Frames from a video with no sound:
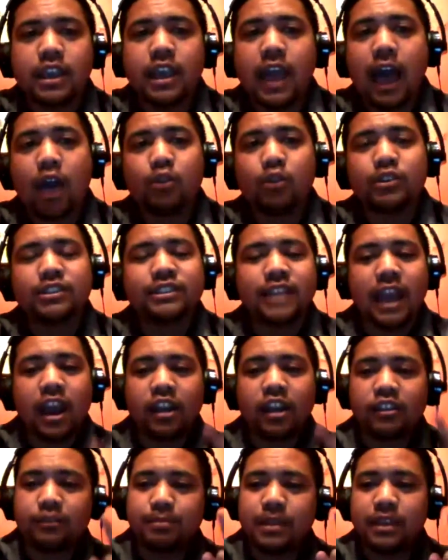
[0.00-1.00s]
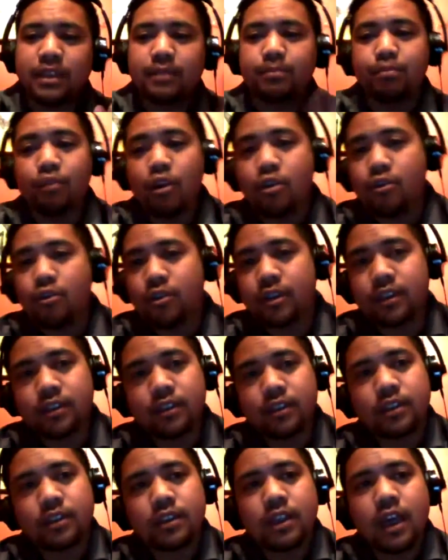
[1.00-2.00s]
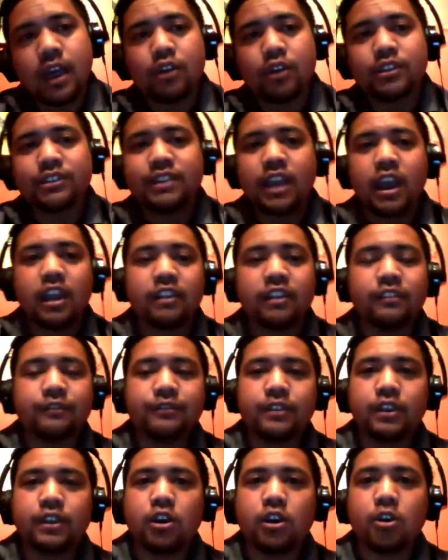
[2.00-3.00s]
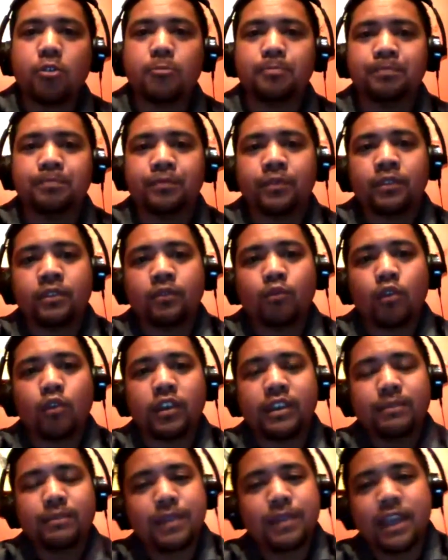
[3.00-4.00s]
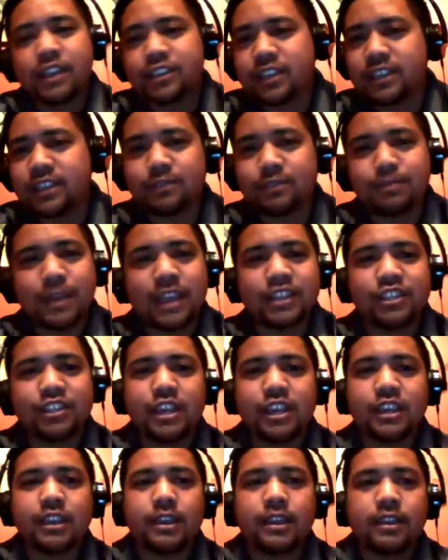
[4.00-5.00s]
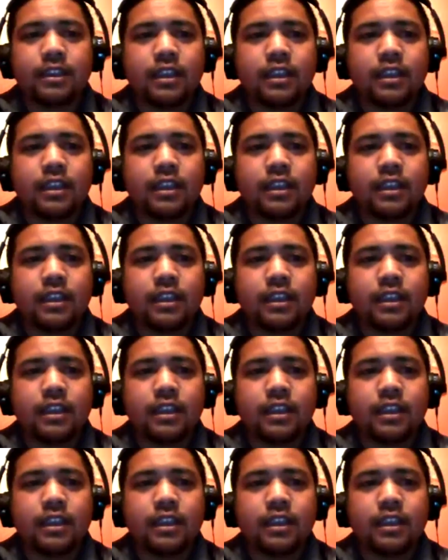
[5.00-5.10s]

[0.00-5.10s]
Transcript: I was tired of being broke. I was tired of, working paycheck to paycheck.